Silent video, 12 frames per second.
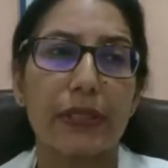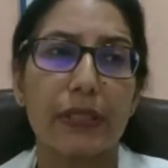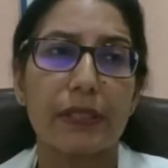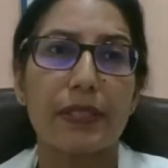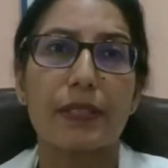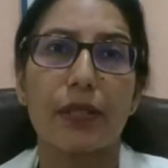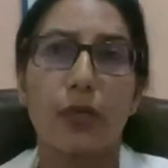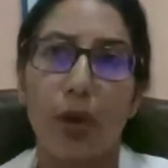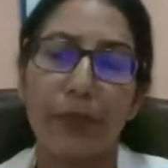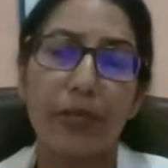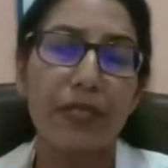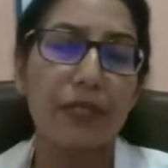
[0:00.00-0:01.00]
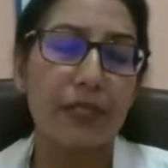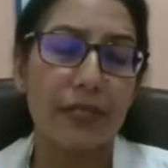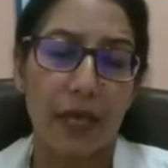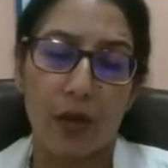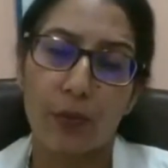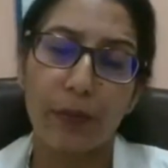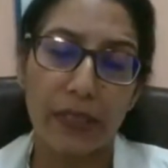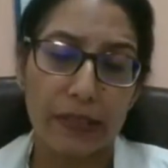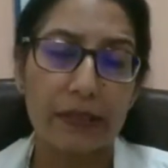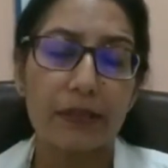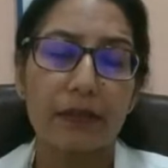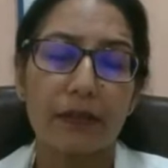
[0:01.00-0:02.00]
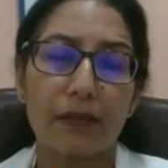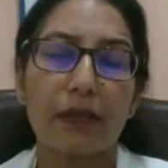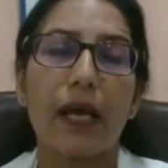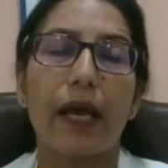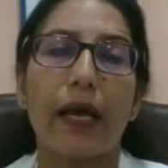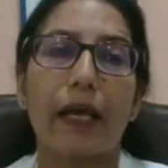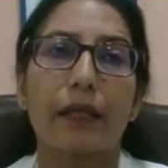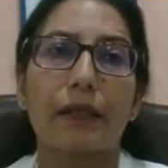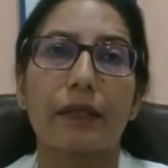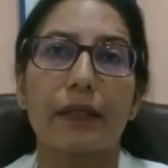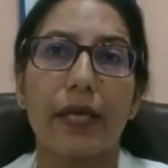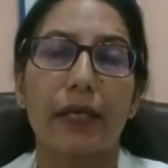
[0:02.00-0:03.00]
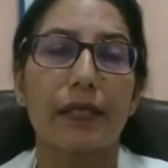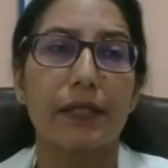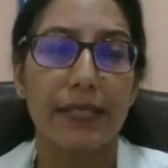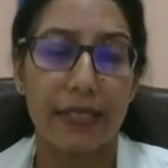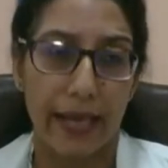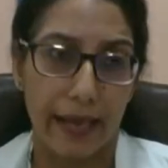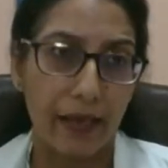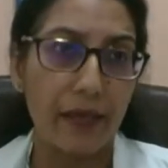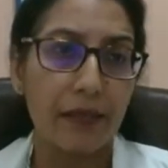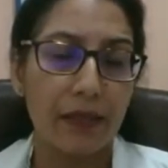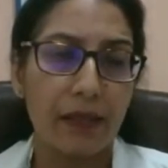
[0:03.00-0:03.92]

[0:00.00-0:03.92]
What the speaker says: It is the commonest is cow milk, and then it is egg,